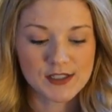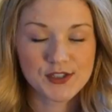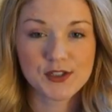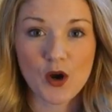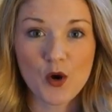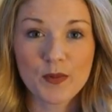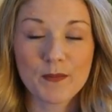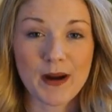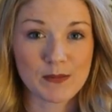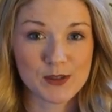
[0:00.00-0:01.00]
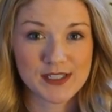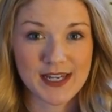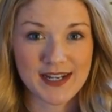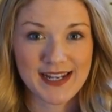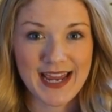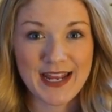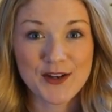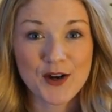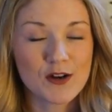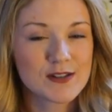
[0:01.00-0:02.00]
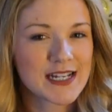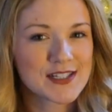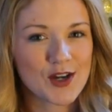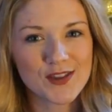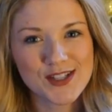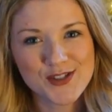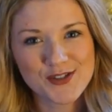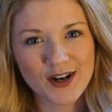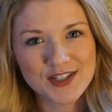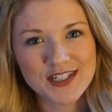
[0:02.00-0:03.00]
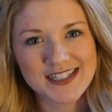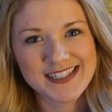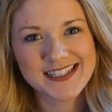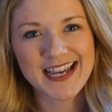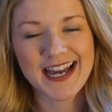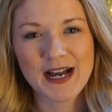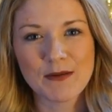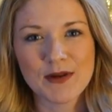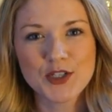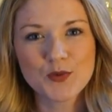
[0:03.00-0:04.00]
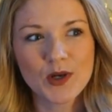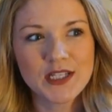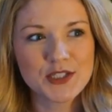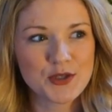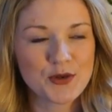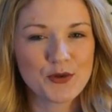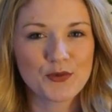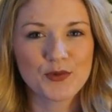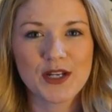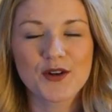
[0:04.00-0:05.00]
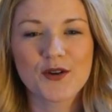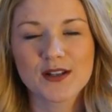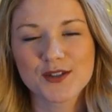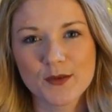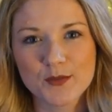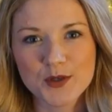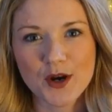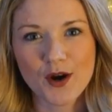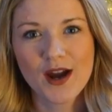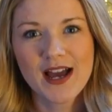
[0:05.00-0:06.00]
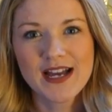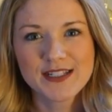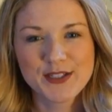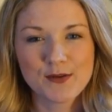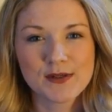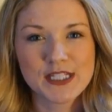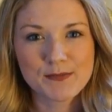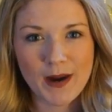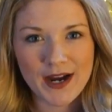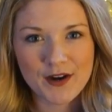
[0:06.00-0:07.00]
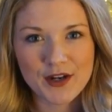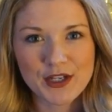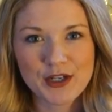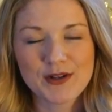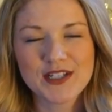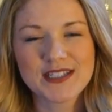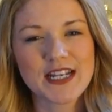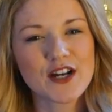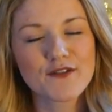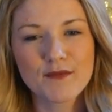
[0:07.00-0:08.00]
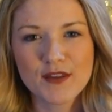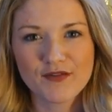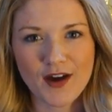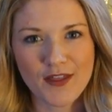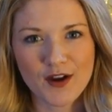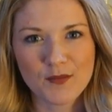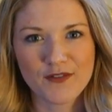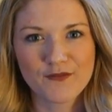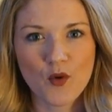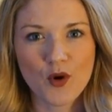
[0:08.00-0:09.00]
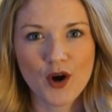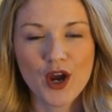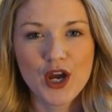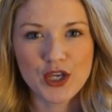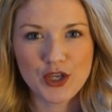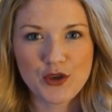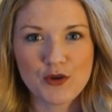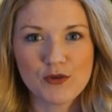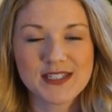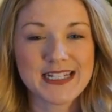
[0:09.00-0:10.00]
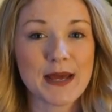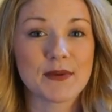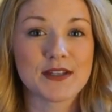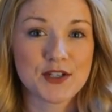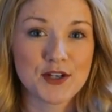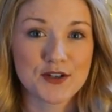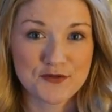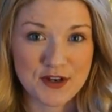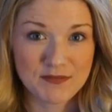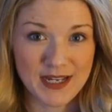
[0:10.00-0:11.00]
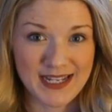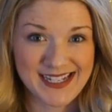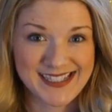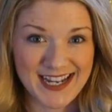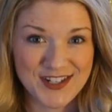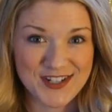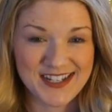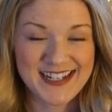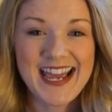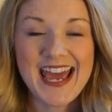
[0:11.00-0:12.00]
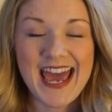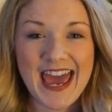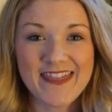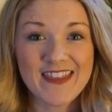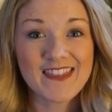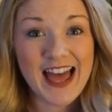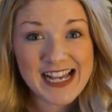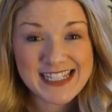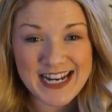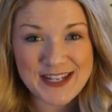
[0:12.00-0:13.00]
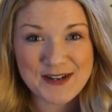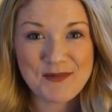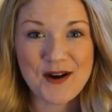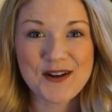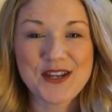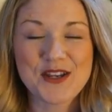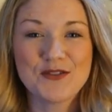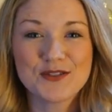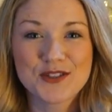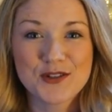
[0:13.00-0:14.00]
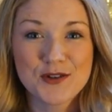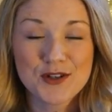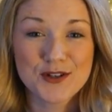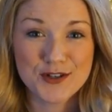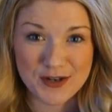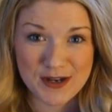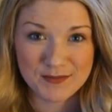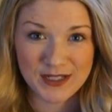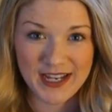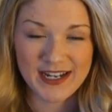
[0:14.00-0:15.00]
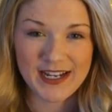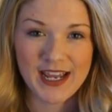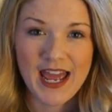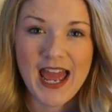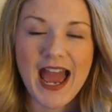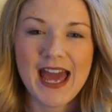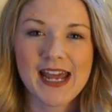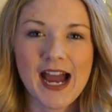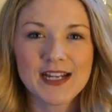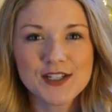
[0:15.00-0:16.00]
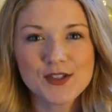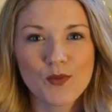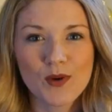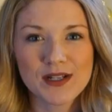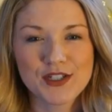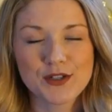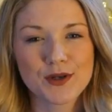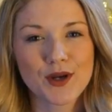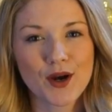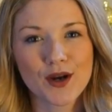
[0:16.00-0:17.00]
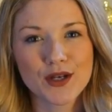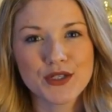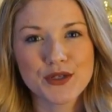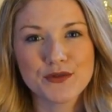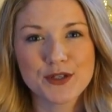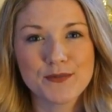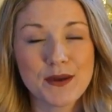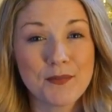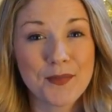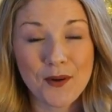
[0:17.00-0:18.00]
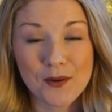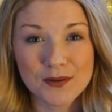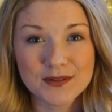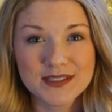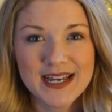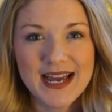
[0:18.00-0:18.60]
SOAP Bible Study. And your host has all the instructions um, and just wanted to read a great scripture to inspire you and just hear from the Father before you step into your dream planning section. And then last at your party, you'll do your dream planning. And I just want to encourage you to be bold.